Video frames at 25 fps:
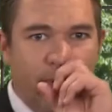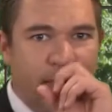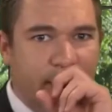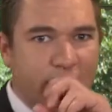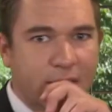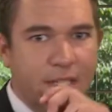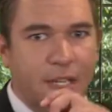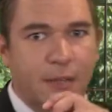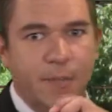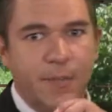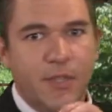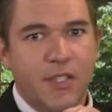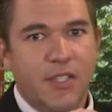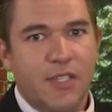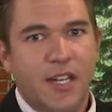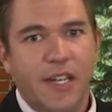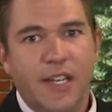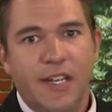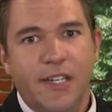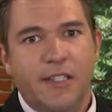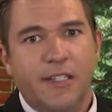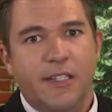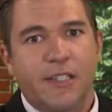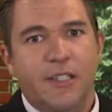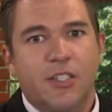some
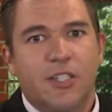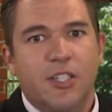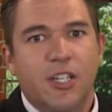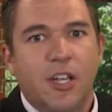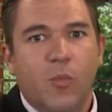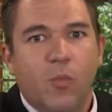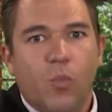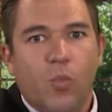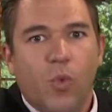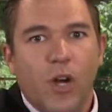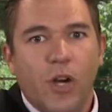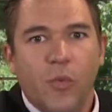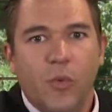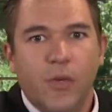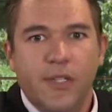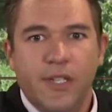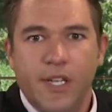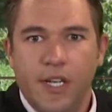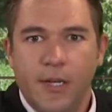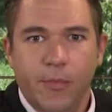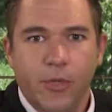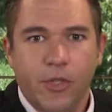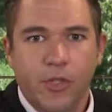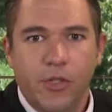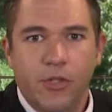scientist somewhere was
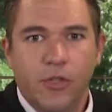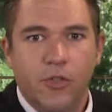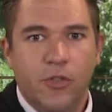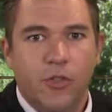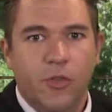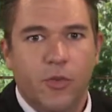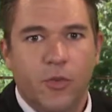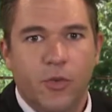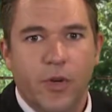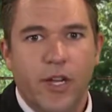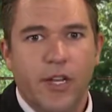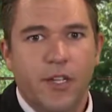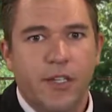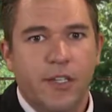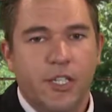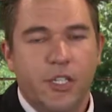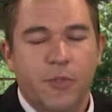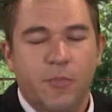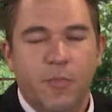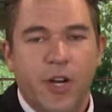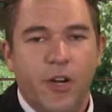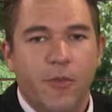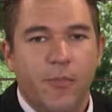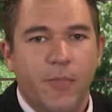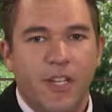able to create an
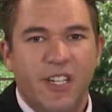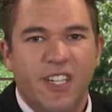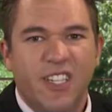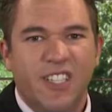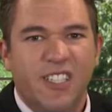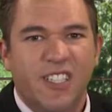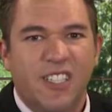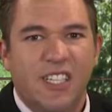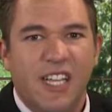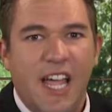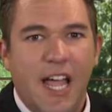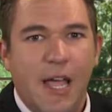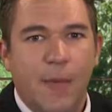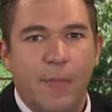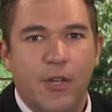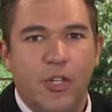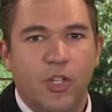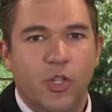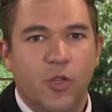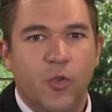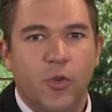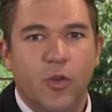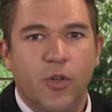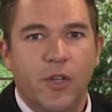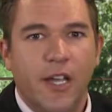experiment in a lab
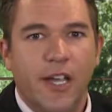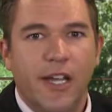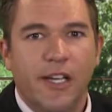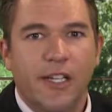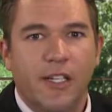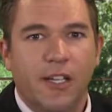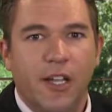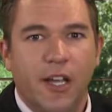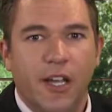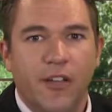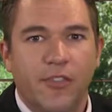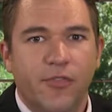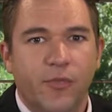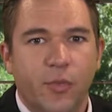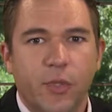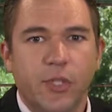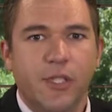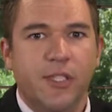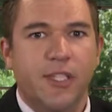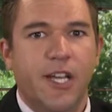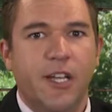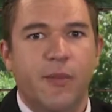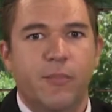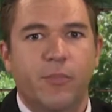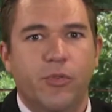and create life,
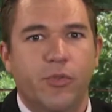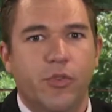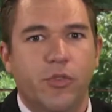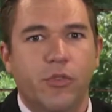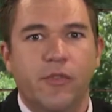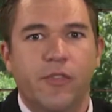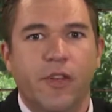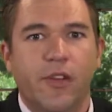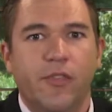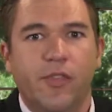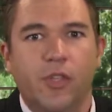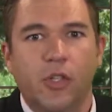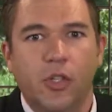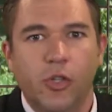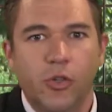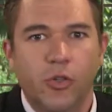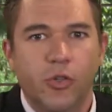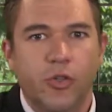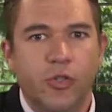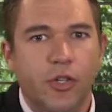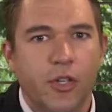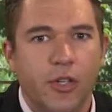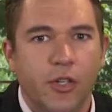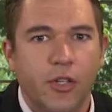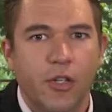wouldn't that prove
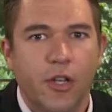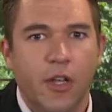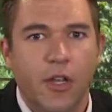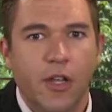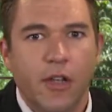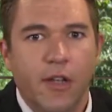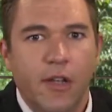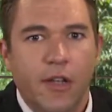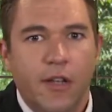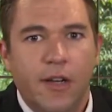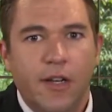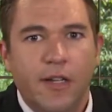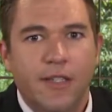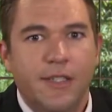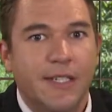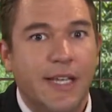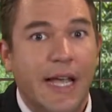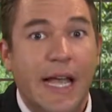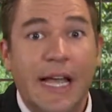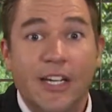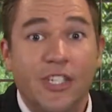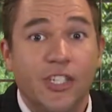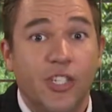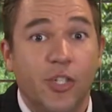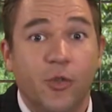evolution? And I say,
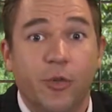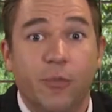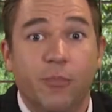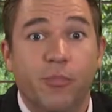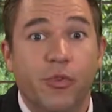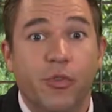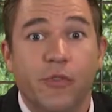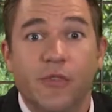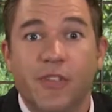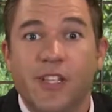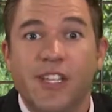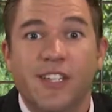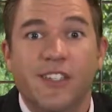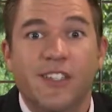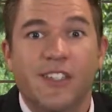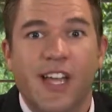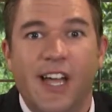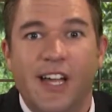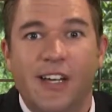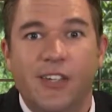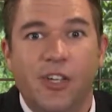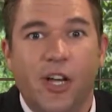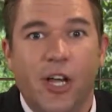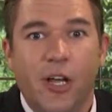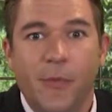actually, it would prove the
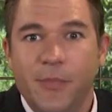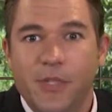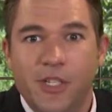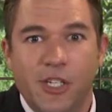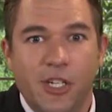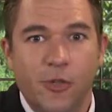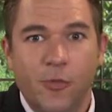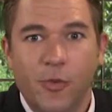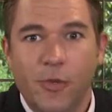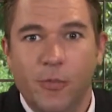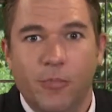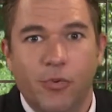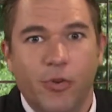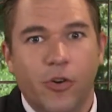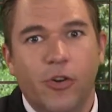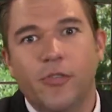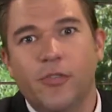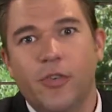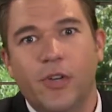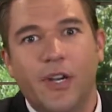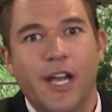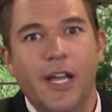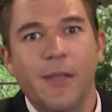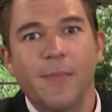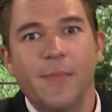exact opposite. It would prove
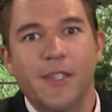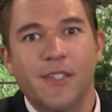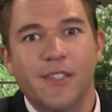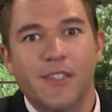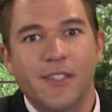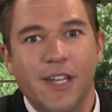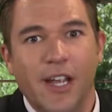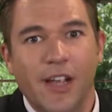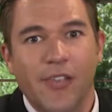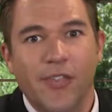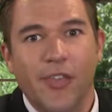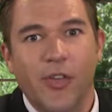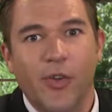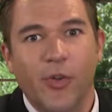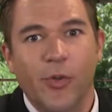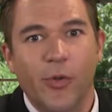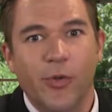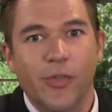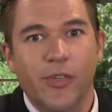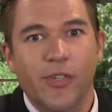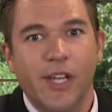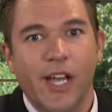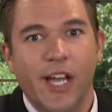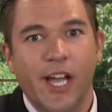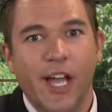what I've been saying the
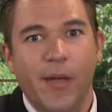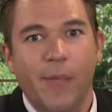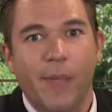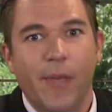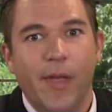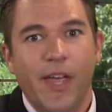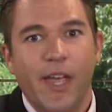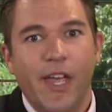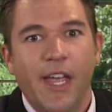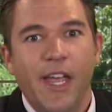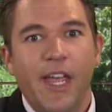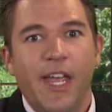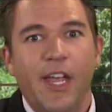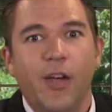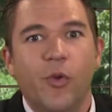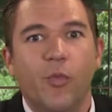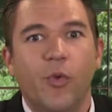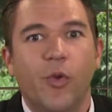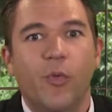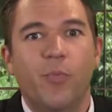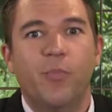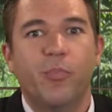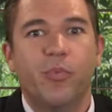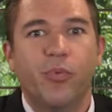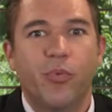whole time. It
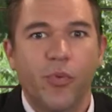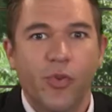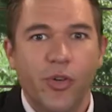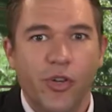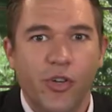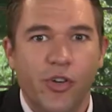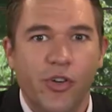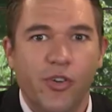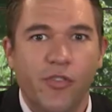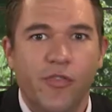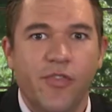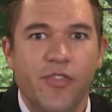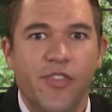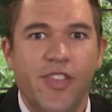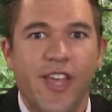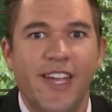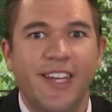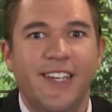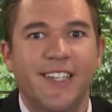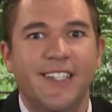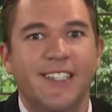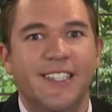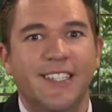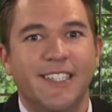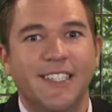would prove
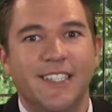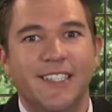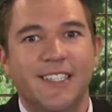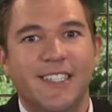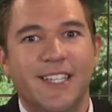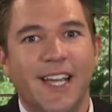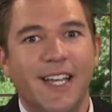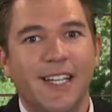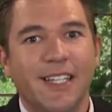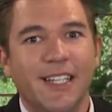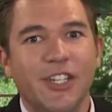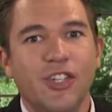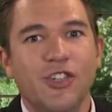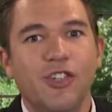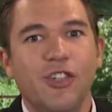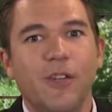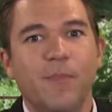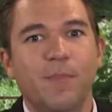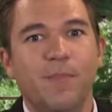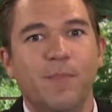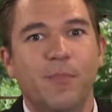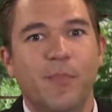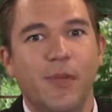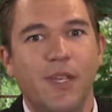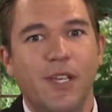that an
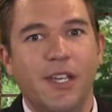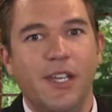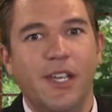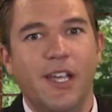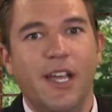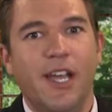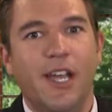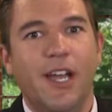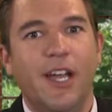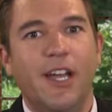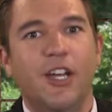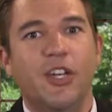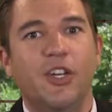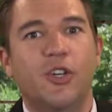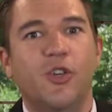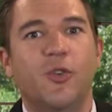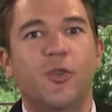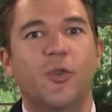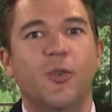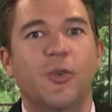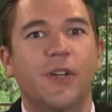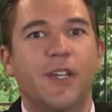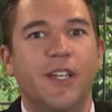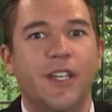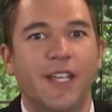intelligent being
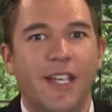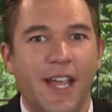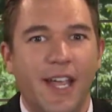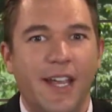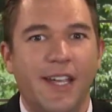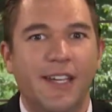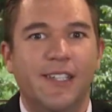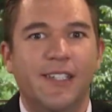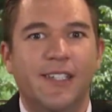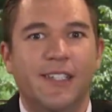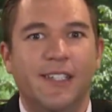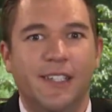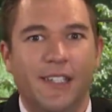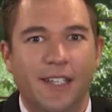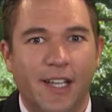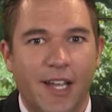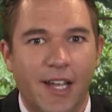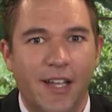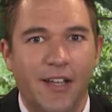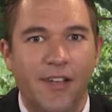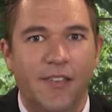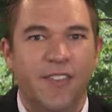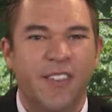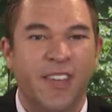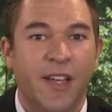created
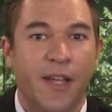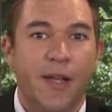life